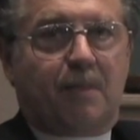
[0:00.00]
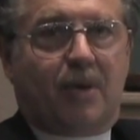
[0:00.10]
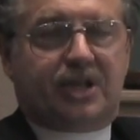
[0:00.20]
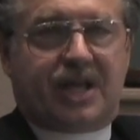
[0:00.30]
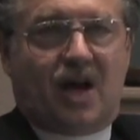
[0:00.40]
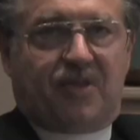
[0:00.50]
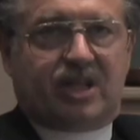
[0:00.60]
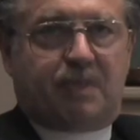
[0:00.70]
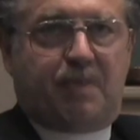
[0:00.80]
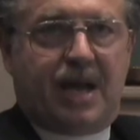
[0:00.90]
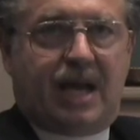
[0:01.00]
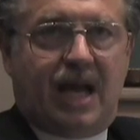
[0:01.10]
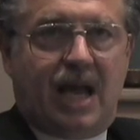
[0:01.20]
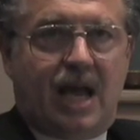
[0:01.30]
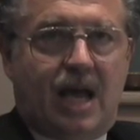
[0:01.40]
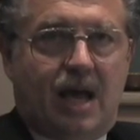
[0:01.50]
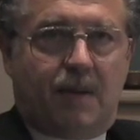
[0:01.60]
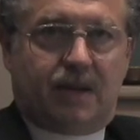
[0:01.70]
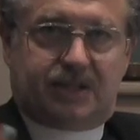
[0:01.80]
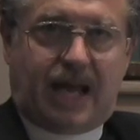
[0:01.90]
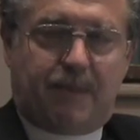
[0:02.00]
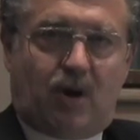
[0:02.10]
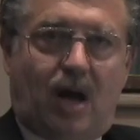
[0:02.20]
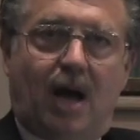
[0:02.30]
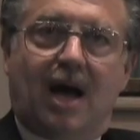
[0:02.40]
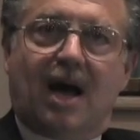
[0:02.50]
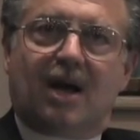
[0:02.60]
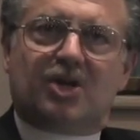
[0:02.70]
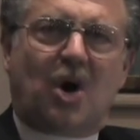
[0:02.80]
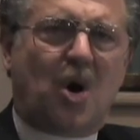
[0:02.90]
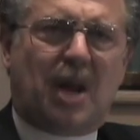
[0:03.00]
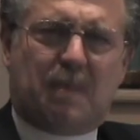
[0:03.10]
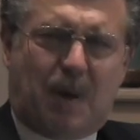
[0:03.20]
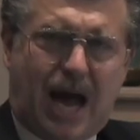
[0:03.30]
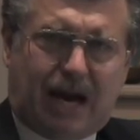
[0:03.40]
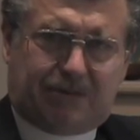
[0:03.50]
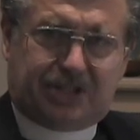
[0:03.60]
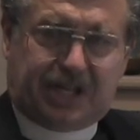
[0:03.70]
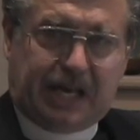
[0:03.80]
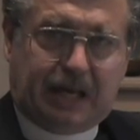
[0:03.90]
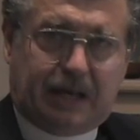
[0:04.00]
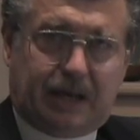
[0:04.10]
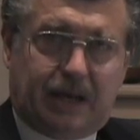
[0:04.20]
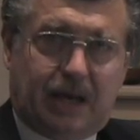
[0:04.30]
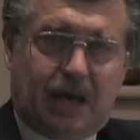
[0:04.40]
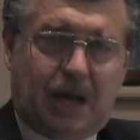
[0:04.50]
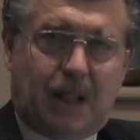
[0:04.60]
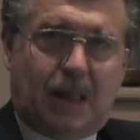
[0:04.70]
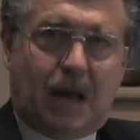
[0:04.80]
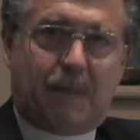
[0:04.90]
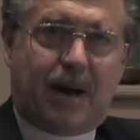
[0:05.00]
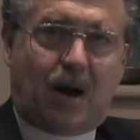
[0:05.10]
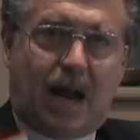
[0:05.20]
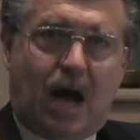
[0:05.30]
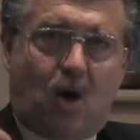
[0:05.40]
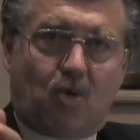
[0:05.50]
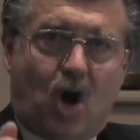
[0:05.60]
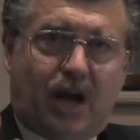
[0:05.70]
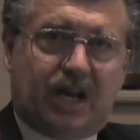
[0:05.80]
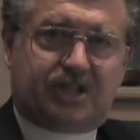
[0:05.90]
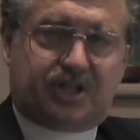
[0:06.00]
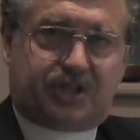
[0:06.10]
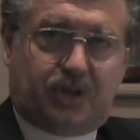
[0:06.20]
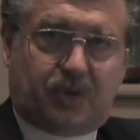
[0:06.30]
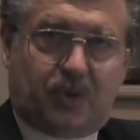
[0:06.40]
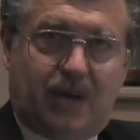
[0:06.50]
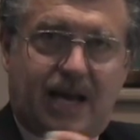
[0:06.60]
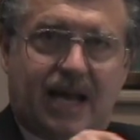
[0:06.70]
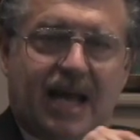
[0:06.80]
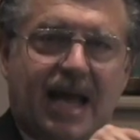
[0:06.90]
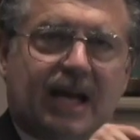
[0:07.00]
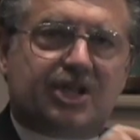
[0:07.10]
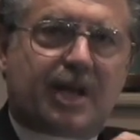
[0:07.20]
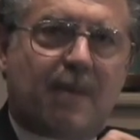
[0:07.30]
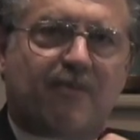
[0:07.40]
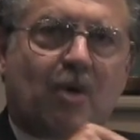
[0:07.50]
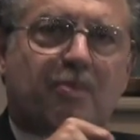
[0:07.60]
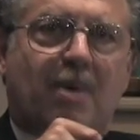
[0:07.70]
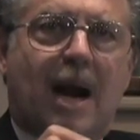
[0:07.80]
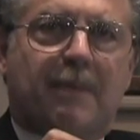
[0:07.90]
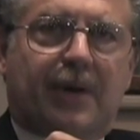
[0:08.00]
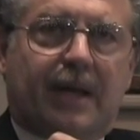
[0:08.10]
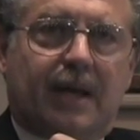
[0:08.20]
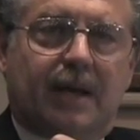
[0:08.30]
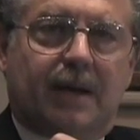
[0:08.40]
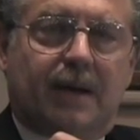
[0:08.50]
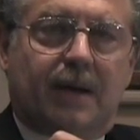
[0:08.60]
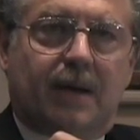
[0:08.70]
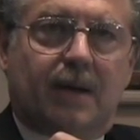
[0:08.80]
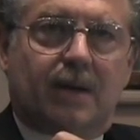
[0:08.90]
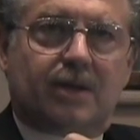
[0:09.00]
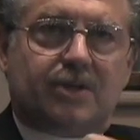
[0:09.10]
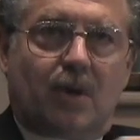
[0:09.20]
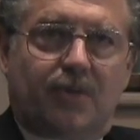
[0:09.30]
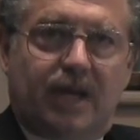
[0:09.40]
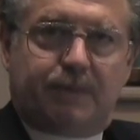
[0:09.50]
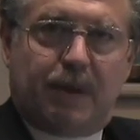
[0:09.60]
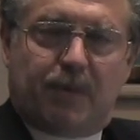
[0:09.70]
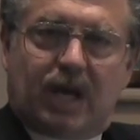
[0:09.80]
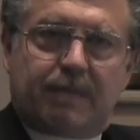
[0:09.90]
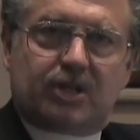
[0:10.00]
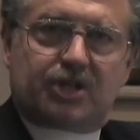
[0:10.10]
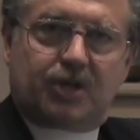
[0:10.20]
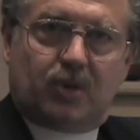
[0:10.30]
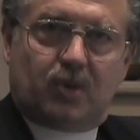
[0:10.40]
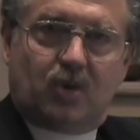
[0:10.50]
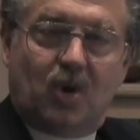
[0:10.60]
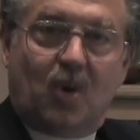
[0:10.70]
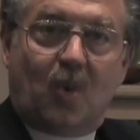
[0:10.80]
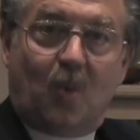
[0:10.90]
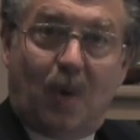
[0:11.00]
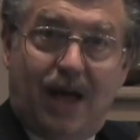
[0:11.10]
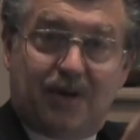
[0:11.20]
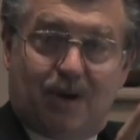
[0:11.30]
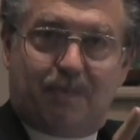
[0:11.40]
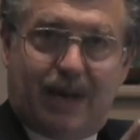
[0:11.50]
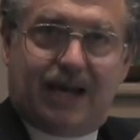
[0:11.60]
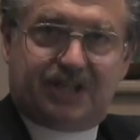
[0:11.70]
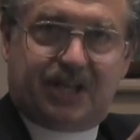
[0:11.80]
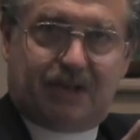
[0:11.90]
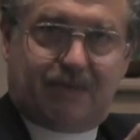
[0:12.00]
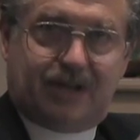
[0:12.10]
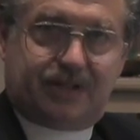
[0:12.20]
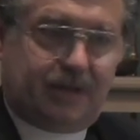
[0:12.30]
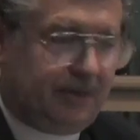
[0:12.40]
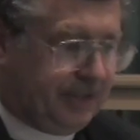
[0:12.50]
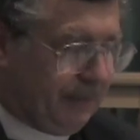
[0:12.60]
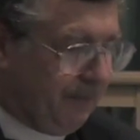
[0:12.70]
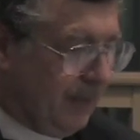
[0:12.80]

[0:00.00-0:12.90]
puts out this big statement, total hypocrisy, about how wrong it is to sue except for property. So these people can be sued while you're passing the resolution.